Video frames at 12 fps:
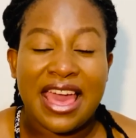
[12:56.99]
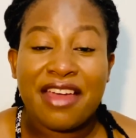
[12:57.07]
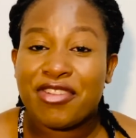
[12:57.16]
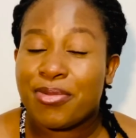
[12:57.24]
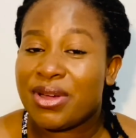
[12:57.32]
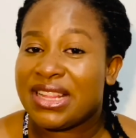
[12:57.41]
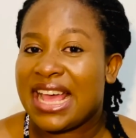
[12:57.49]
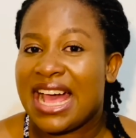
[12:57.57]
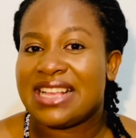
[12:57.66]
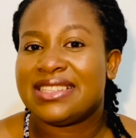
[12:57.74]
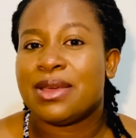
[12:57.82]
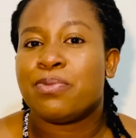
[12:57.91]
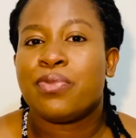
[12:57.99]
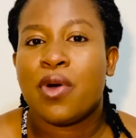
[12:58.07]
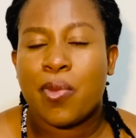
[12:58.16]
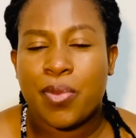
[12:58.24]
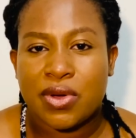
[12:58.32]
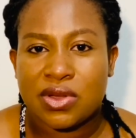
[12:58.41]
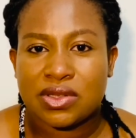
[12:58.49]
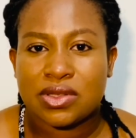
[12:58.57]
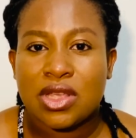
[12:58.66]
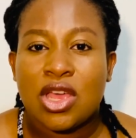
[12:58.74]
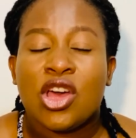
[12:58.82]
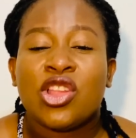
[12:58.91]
Everybody has a purpose.